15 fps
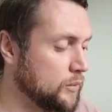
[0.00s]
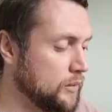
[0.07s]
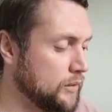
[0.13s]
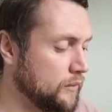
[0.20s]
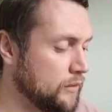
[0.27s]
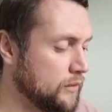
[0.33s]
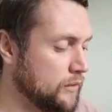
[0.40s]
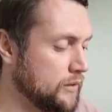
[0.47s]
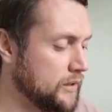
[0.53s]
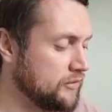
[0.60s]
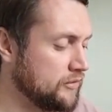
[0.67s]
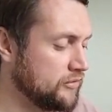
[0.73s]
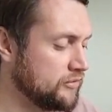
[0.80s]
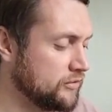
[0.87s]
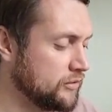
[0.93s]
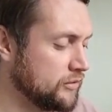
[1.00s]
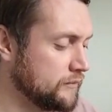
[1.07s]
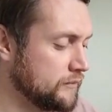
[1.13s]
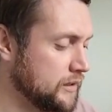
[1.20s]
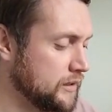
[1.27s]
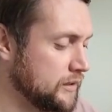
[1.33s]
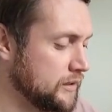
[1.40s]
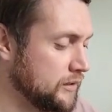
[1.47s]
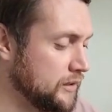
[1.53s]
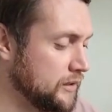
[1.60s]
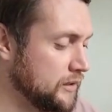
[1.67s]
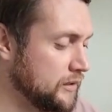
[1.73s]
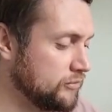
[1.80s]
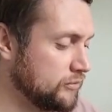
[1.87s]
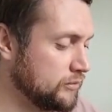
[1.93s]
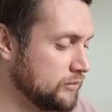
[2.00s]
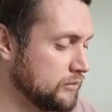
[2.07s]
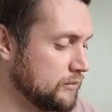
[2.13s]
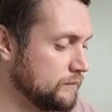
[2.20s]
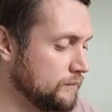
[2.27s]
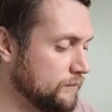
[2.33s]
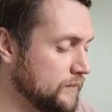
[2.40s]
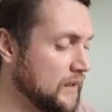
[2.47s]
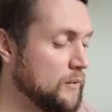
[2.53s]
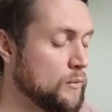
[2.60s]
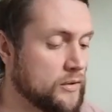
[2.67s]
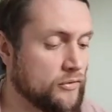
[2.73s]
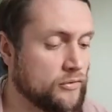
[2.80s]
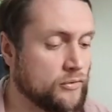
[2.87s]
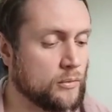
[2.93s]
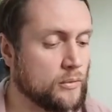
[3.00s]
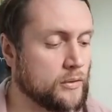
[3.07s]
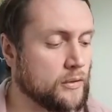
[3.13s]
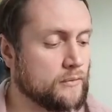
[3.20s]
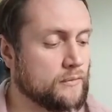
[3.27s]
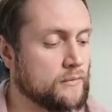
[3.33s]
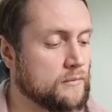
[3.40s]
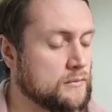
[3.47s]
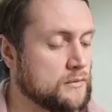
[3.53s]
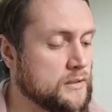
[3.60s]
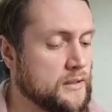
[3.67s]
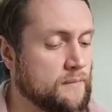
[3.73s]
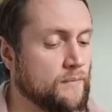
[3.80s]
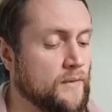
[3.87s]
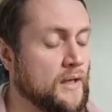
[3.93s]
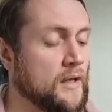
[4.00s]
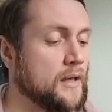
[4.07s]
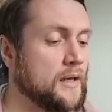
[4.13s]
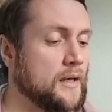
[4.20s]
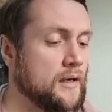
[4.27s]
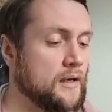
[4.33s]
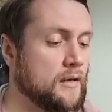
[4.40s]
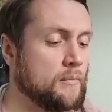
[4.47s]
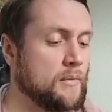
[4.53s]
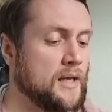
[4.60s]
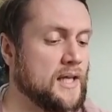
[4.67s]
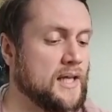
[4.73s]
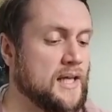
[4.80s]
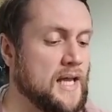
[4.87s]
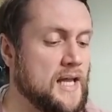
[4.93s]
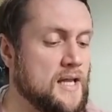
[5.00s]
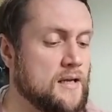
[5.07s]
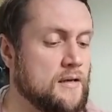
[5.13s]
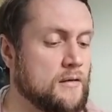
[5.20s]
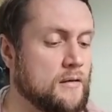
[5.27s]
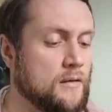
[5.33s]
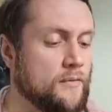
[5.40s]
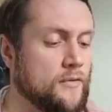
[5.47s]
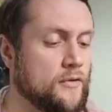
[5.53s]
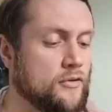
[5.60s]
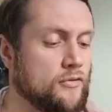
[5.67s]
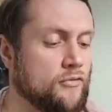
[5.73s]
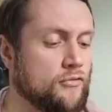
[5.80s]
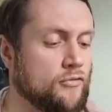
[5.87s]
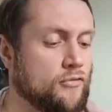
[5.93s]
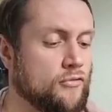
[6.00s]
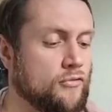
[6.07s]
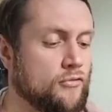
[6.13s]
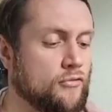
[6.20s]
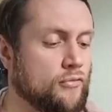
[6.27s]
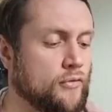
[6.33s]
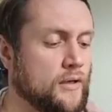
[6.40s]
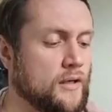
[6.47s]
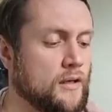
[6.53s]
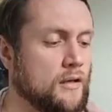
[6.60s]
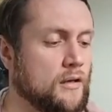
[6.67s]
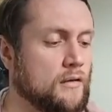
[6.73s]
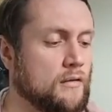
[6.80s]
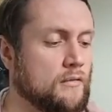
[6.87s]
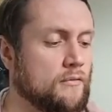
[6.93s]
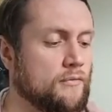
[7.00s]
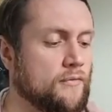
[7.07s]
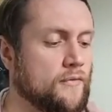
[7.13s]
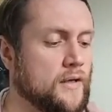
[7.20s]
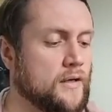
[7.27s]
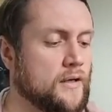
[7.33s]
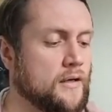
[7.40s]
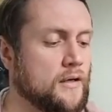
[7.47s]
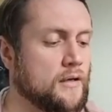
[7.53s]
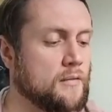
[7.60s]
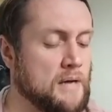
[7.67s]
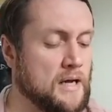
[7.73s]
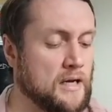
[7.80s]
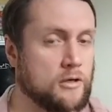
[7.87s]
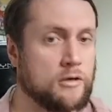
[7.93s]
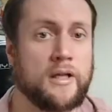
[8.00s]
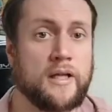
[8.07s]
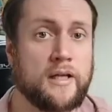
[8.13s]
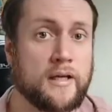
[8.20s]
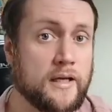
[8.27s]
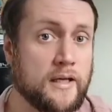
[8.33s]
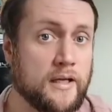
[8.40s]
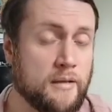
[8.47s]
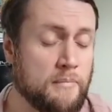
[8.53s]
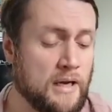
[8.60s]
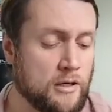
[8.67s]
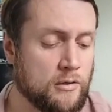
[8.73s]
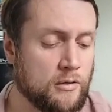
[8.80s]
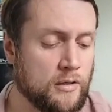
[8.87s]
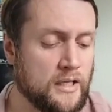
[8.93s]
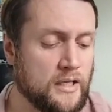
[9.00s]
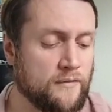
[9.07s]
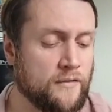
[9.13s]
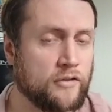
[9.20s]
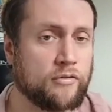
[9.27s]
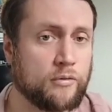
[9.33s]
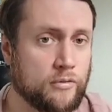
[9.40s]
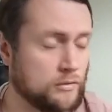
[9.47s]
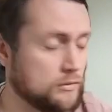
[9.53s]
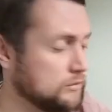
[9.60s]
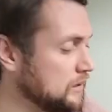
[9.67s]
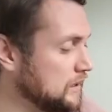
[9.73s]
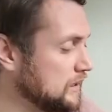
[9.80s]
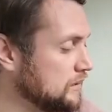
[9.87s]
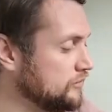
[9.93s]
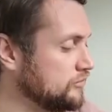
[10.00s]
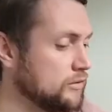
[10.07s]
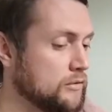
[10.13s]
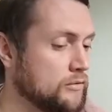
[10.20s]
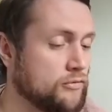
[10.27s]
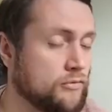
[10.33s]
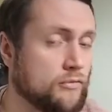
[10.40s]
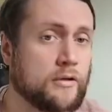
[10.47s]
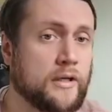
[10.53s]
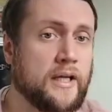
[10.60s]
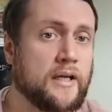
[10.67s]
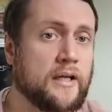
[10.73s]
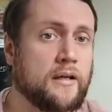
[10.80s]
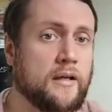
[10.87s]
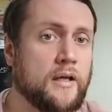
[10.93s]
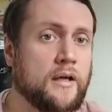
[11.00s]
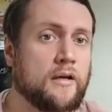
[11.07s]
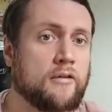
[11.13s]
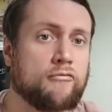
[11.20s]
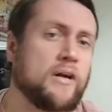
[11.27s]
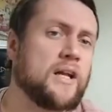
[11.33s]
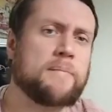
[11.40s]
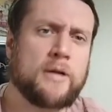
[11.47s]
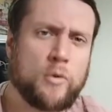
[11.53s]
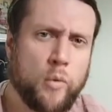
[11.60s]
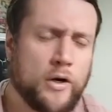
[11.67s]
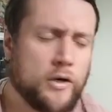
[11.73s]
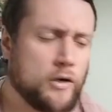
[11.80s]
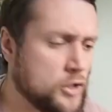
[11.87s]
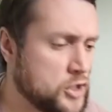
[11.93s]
with on any sort of card. So that one is going off. Okay. Again, on the trail of Matt Cully. Matt Cully, if you don't know, has also a really big Whatnot